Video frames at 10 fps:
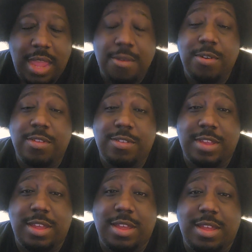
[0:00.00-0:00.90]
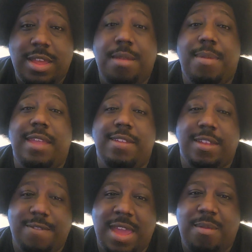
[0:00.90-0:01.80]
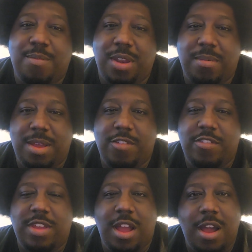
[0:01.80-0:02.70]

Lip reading: it was an amazing event, pretty much.